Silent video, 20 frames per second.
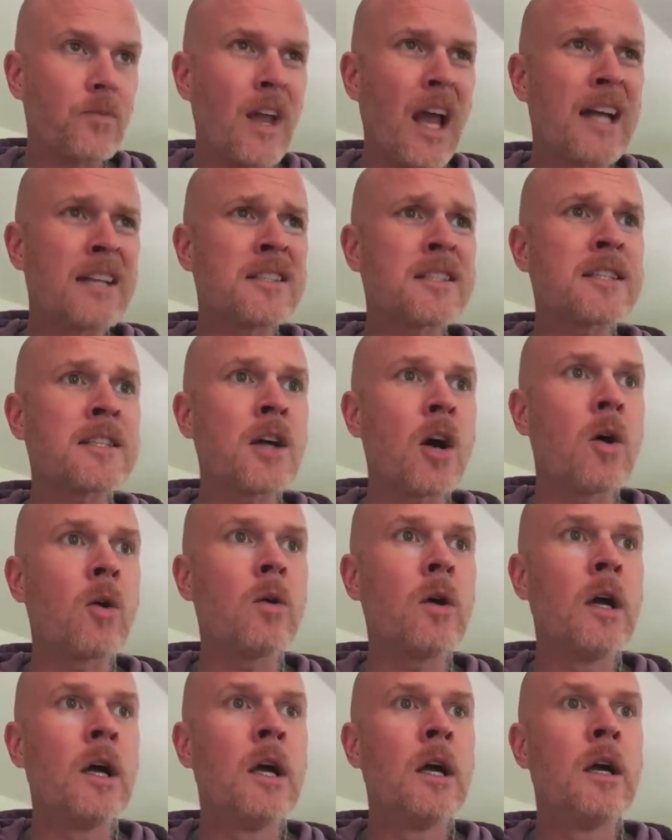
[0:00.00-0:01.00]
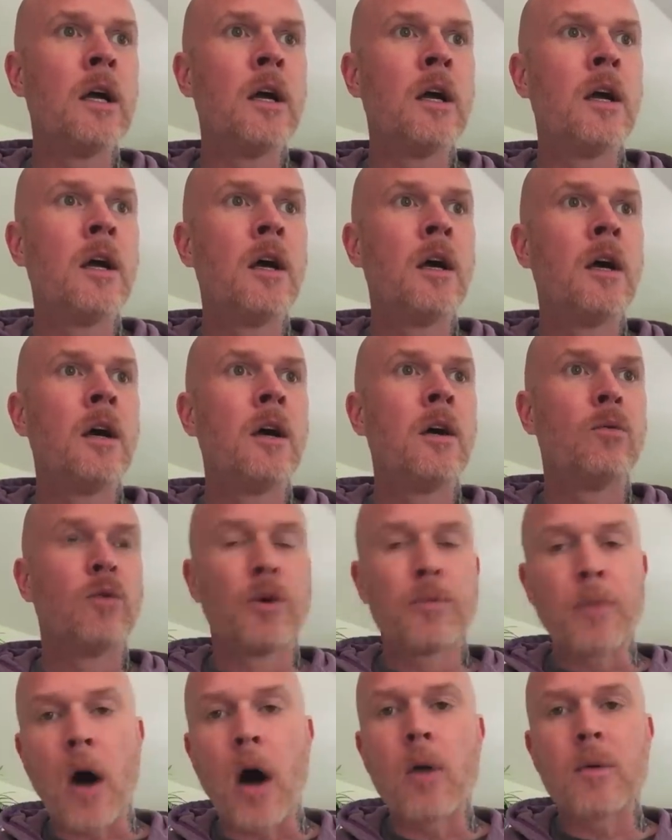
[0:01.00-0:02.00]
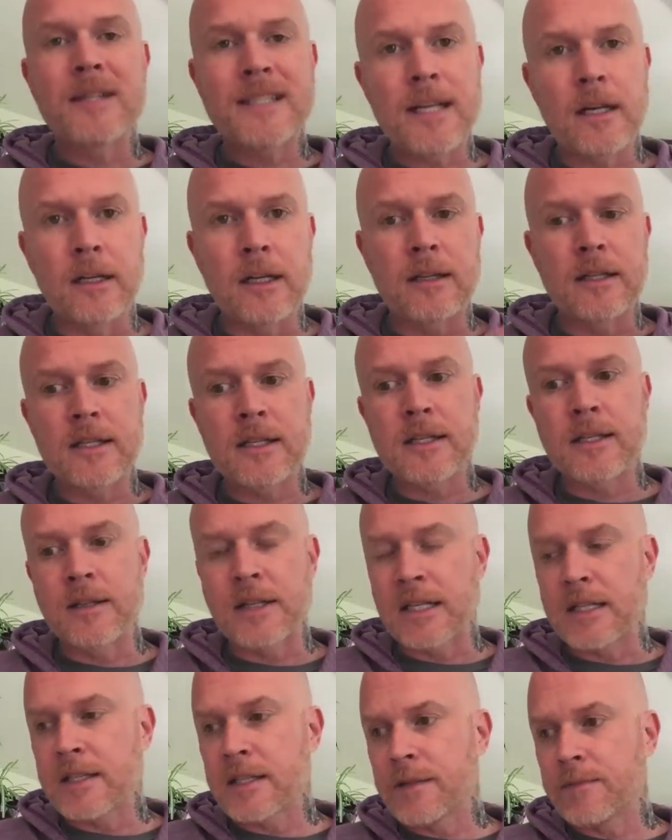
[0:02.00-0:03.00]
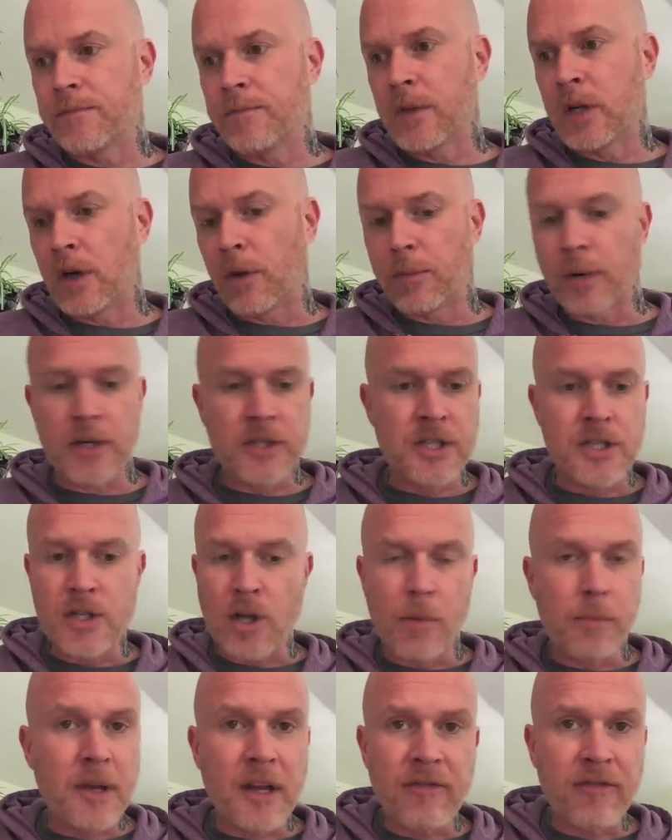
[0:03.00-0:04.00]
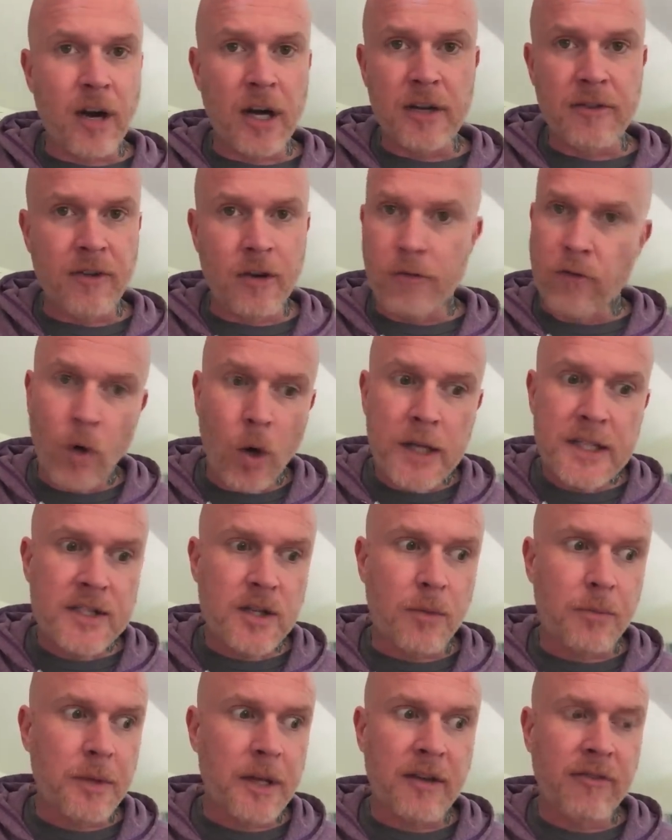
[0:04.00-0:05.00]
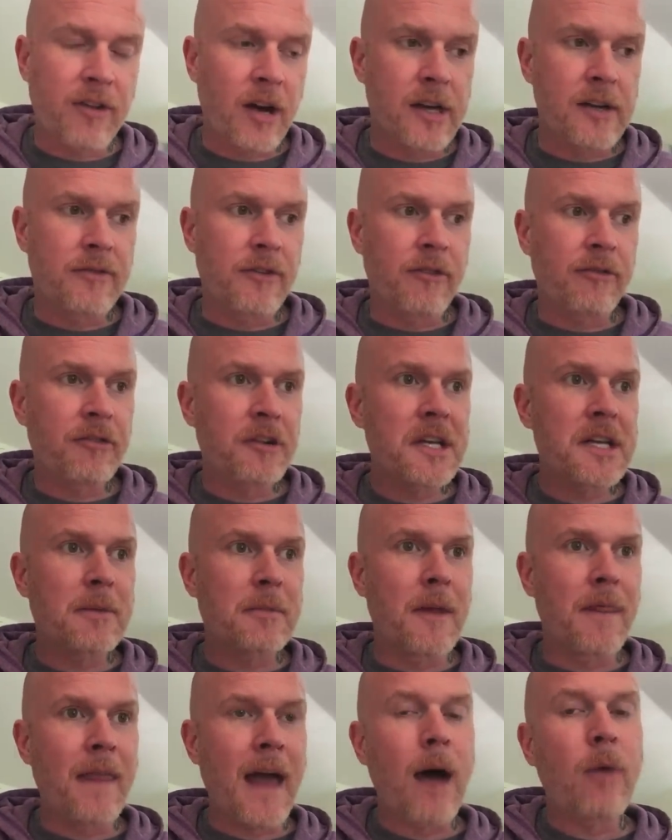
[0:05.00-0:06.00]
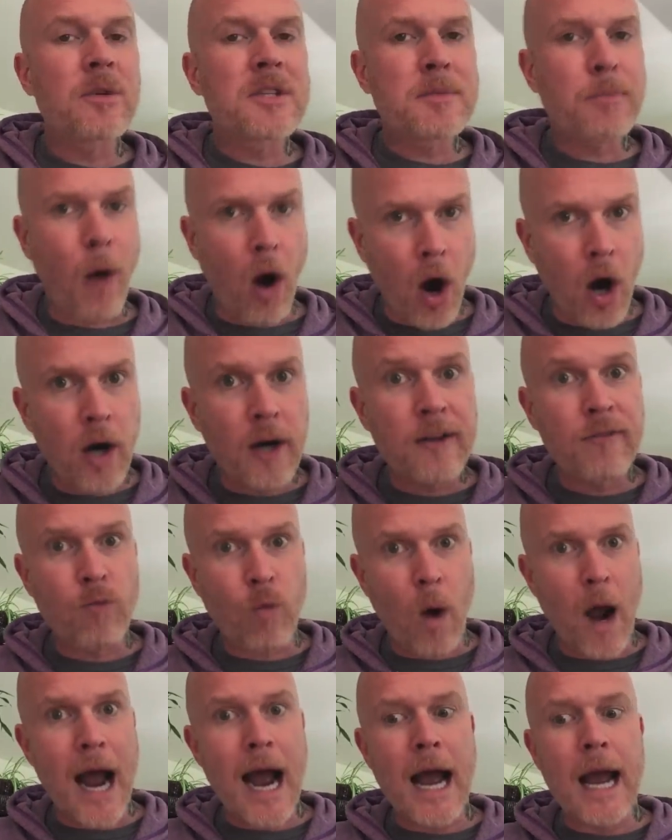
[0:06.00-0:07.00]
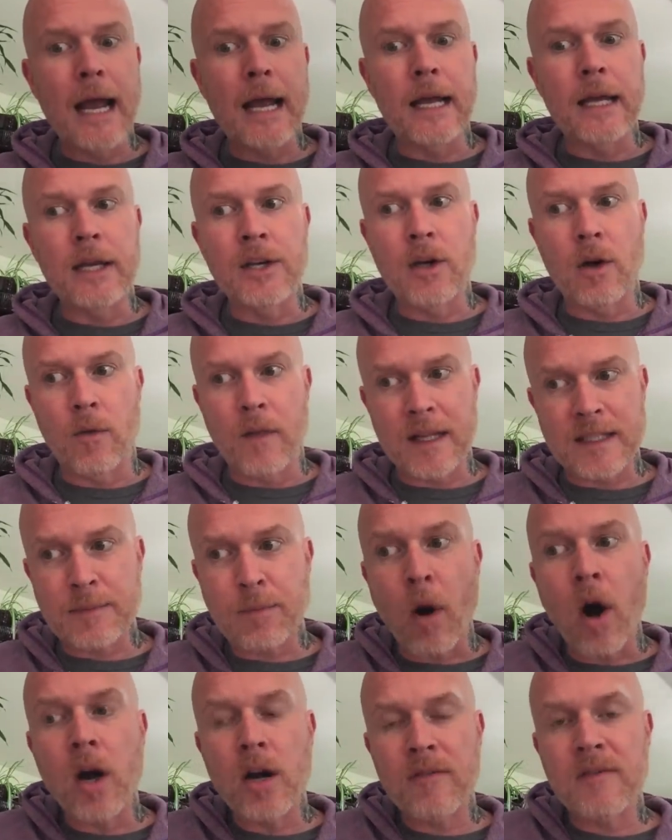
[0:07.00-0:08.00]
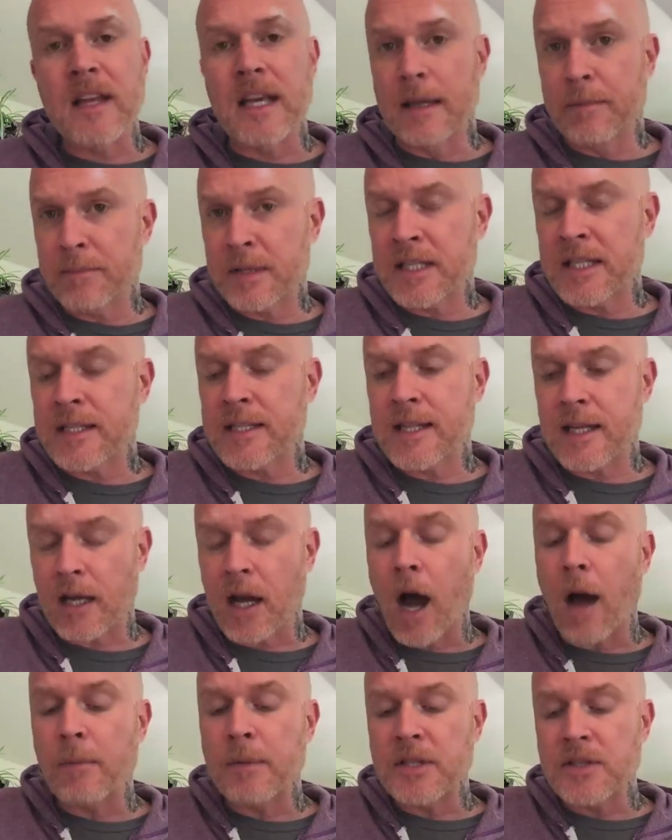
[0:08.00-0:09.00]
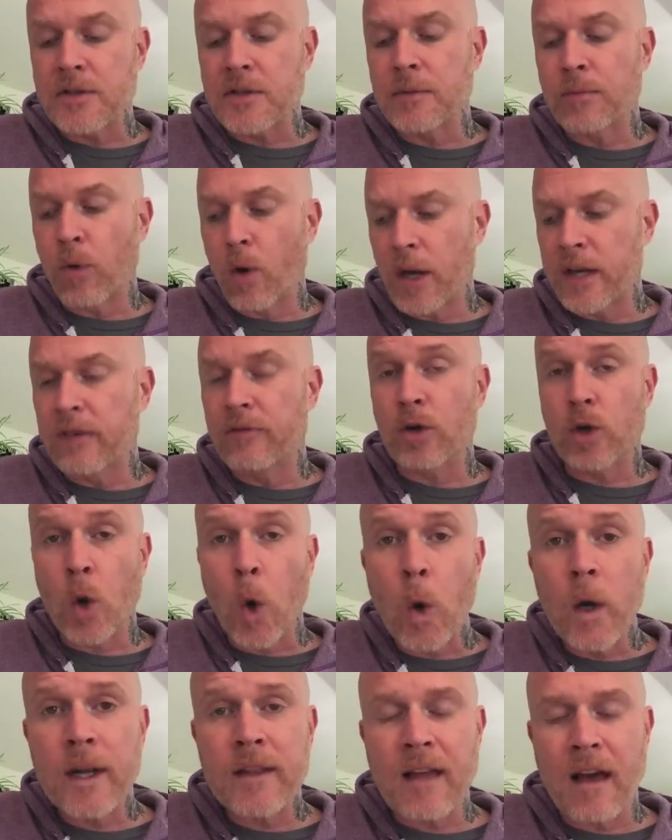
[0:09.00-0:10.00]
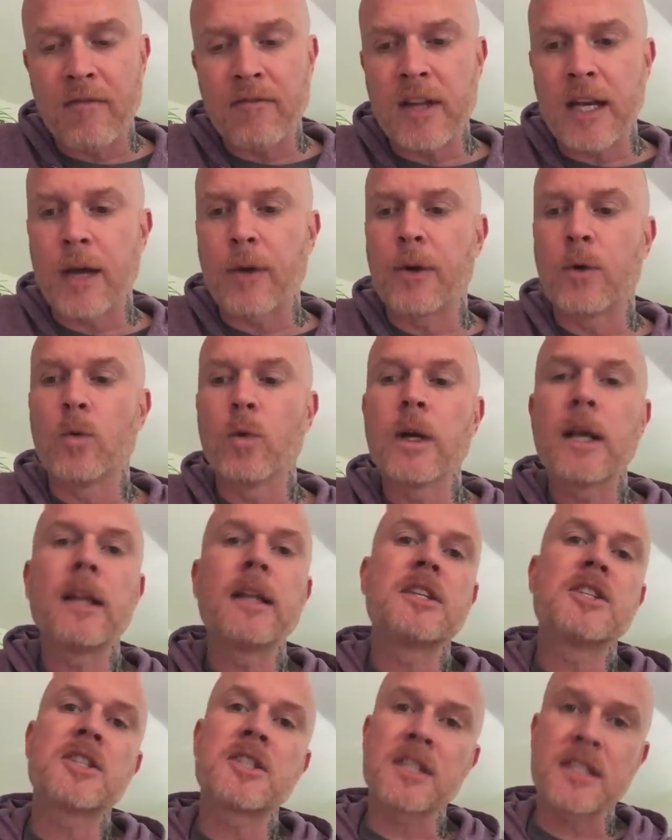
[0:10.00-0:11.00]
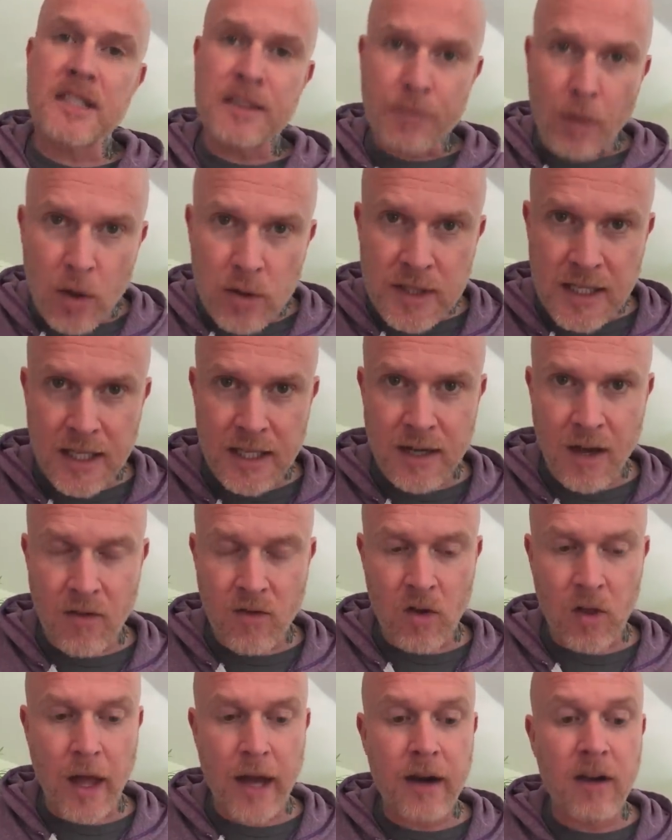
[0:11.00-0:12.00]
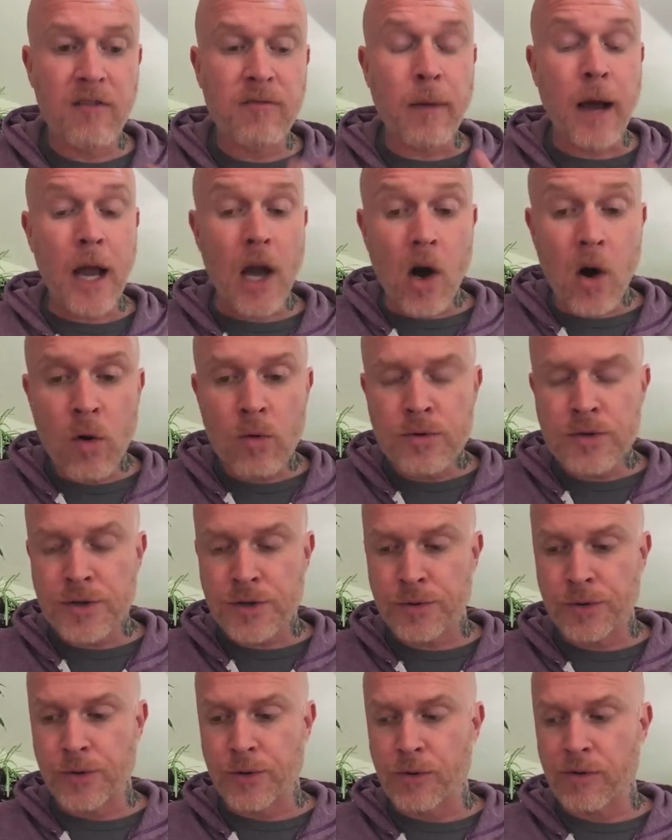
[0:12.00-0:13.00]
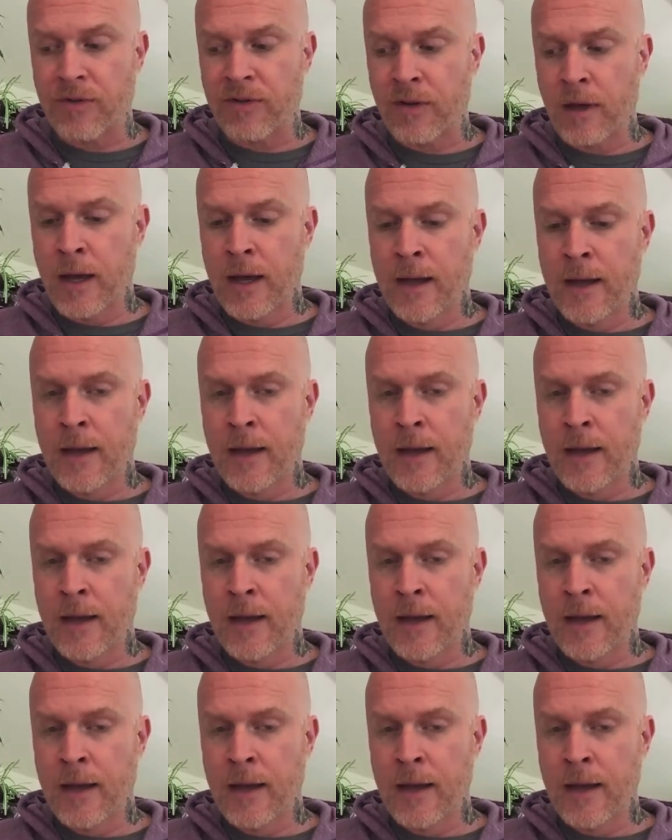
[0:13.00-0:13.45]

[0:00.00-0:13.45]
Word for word: And so RuPaul was telling this this you know person, don't be afraid of your voice, don't be afraid of your freedom, and that was part of why you know that's part of the impetus that got me to the point of recording that video and really just exposing another layer of my own truth.